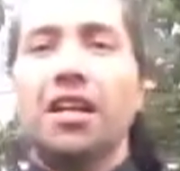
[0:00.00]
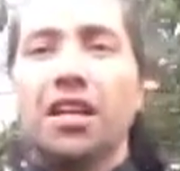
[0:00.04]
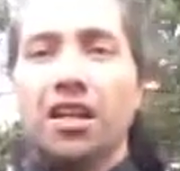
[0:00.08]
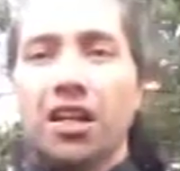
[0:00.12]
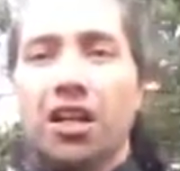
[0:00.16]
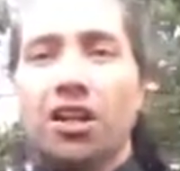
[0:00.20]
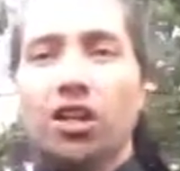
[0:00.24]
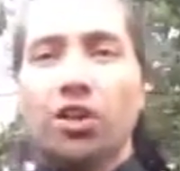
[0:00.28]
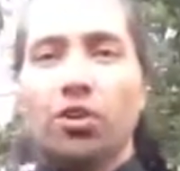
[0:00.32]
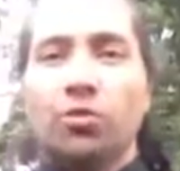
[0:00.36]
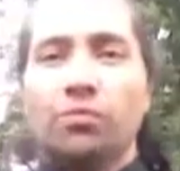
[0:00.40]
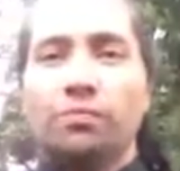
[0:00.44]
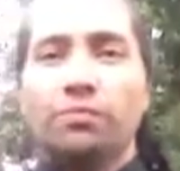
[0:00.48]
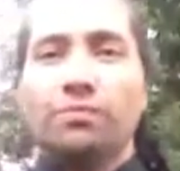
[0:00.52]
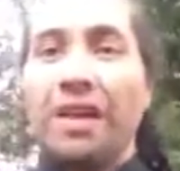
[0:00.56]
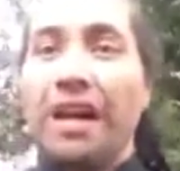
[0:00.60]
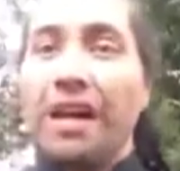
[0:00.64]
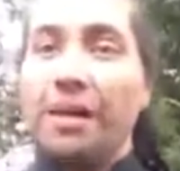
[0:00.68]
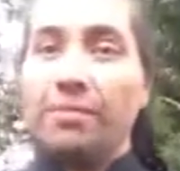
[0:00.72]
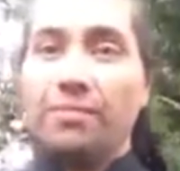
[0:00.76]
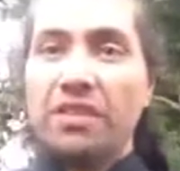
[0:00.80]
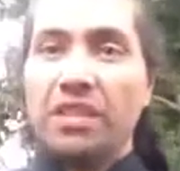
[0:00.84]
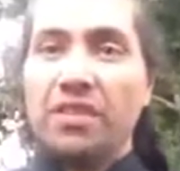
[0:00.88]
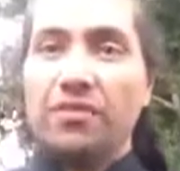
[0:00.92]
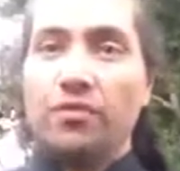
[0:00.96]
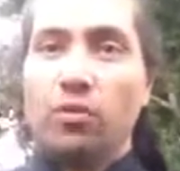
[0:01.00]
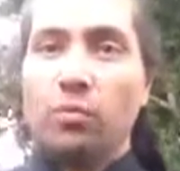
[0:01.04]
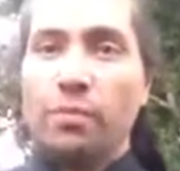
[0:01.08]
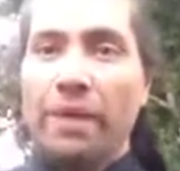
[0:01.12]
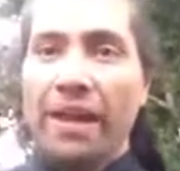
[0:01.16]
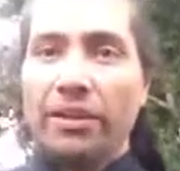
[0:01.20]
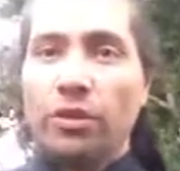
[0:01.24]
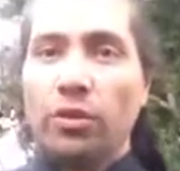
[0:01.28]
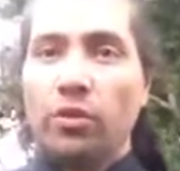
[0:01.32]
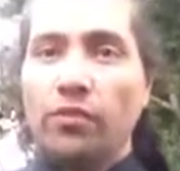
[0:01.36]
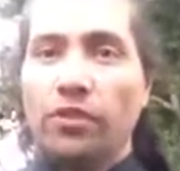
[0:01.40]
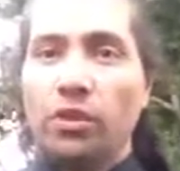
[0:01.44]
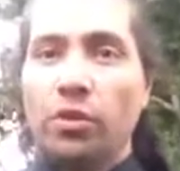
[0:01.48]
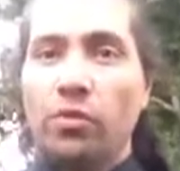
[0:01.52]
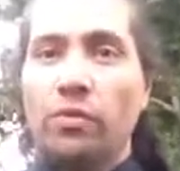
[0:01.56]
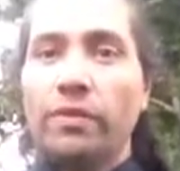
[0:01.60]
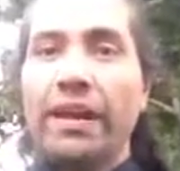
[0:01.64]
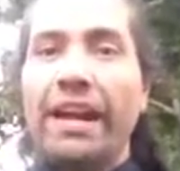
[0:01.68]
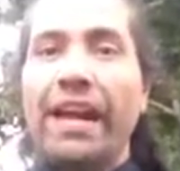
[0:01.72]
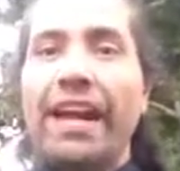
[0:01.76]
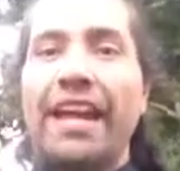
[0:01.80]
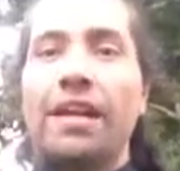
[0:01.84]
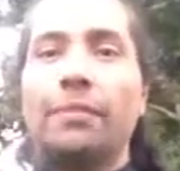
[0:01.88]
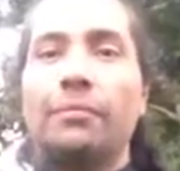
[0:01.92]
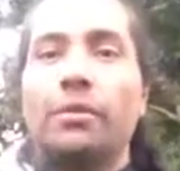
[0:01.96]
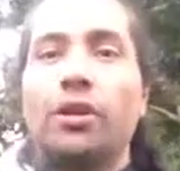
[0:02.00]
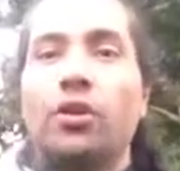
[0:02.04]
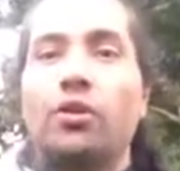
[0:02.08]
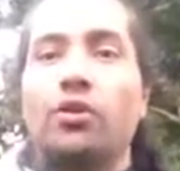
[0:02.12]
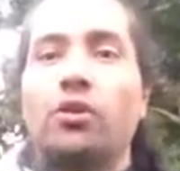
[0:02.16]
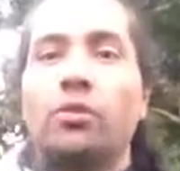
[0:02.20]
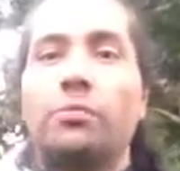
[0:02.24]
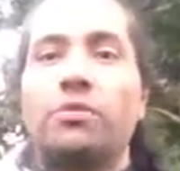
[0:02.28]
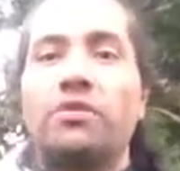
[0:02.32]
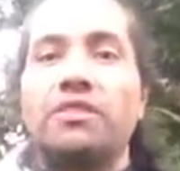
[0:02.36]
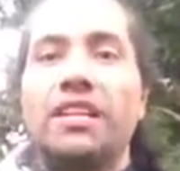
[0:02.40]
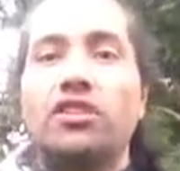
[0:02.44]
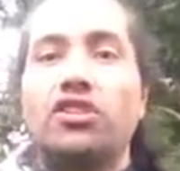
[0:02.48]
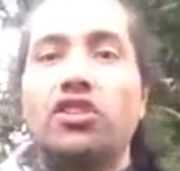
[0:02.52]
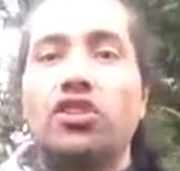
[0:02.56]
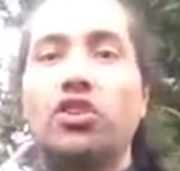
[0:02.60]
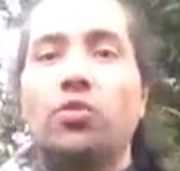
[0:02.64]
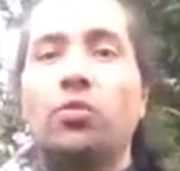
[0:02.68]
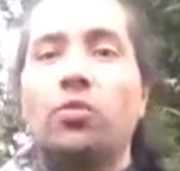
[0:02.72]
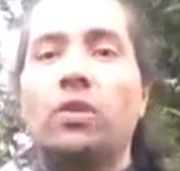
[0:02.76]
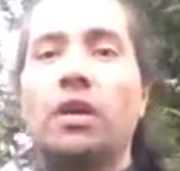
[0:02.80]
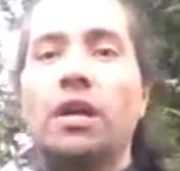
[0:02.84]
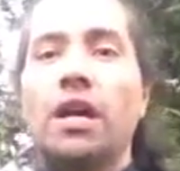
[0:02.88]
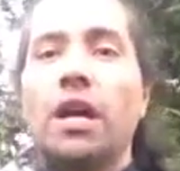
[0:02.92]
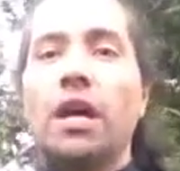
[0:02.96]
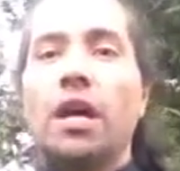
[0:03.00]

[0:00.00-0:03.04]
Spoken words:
Hello, I'm Sifu Matt Lovio, and I'm here to present to you,